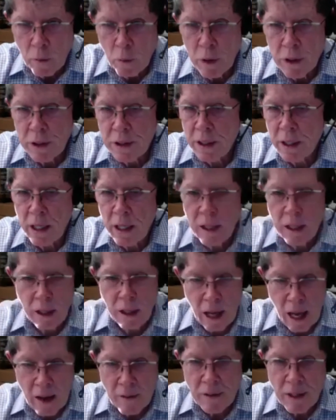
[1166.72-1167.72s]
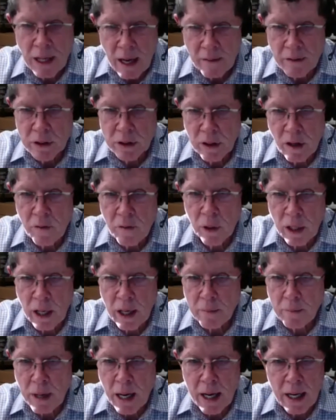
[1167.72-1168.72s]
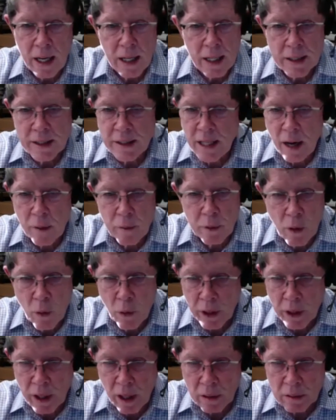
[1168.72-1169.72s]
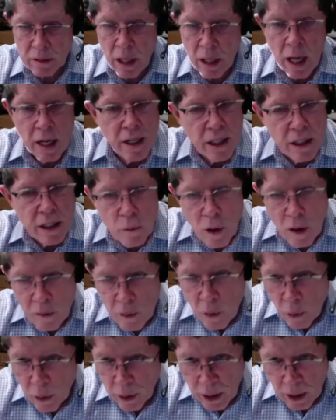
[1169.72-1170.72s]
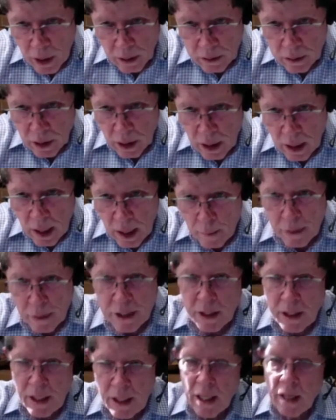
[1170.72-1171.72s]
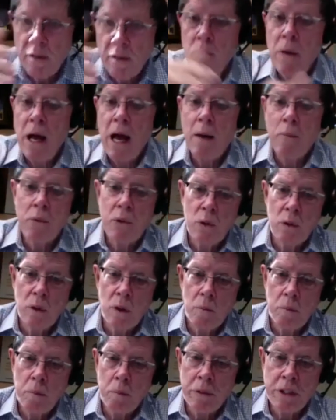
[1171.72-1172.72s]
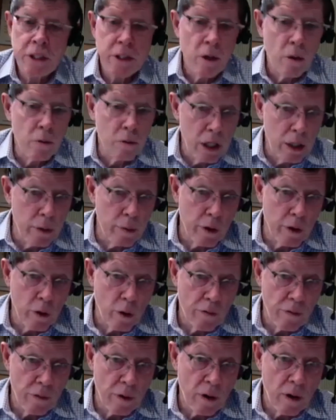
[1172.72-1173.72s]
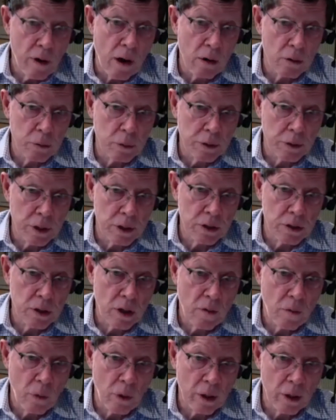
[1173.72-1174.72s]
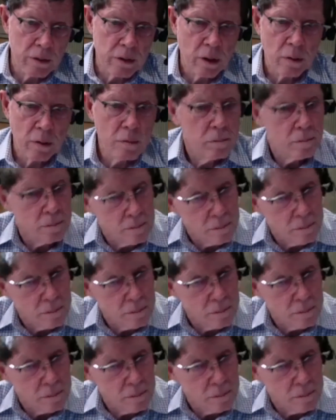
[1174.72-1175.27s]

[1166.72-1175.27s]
which is, you have to have a software like mine, and it's not recording calls. Nothing wrong with recording calls, but you need a map to them, but you don't need to record phone calls with our software. So.